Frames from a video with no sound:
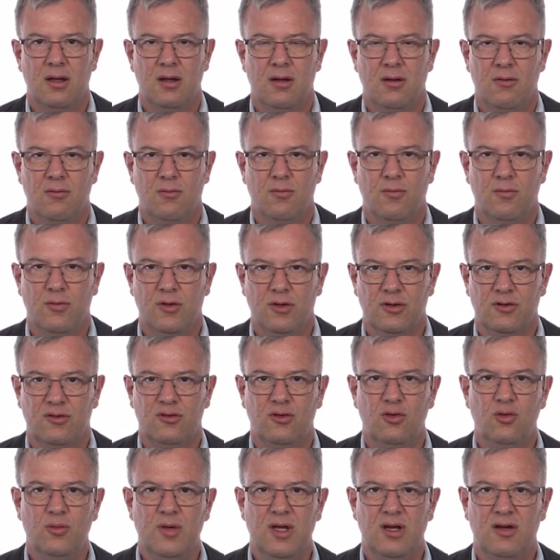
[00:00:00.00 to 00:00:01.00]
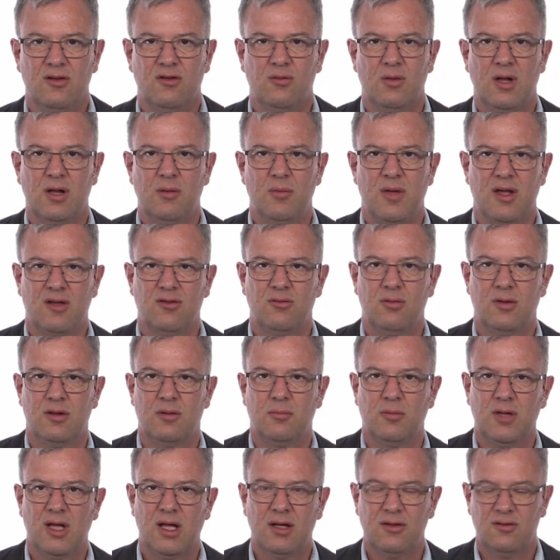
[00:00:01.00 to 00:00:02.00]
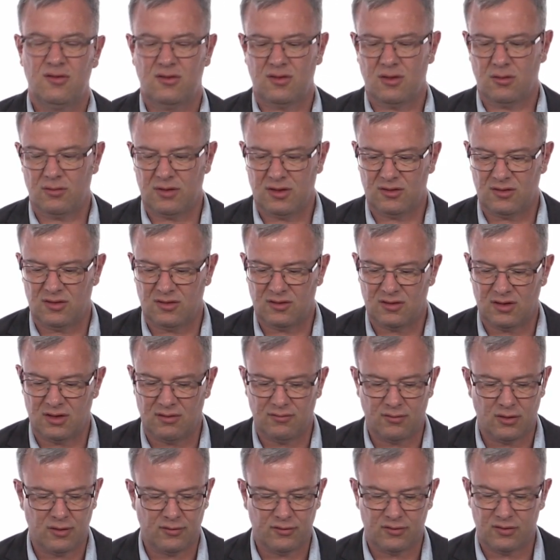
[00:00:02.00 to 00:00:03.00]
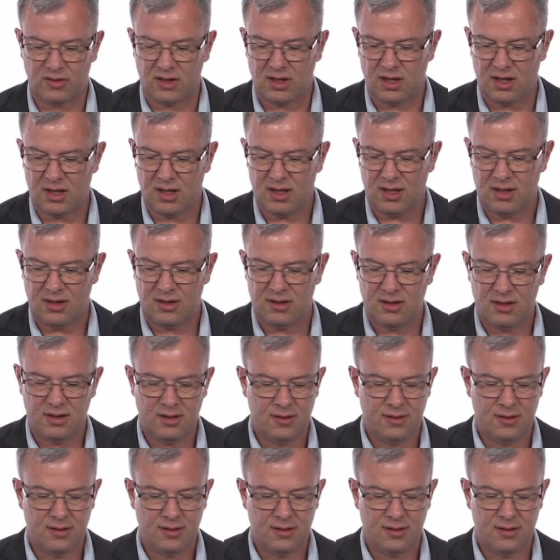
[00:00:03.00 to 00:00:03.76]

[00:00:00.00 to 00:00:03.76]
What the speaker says: we'll assume here it's well mixed with the blood, so this involves the heart.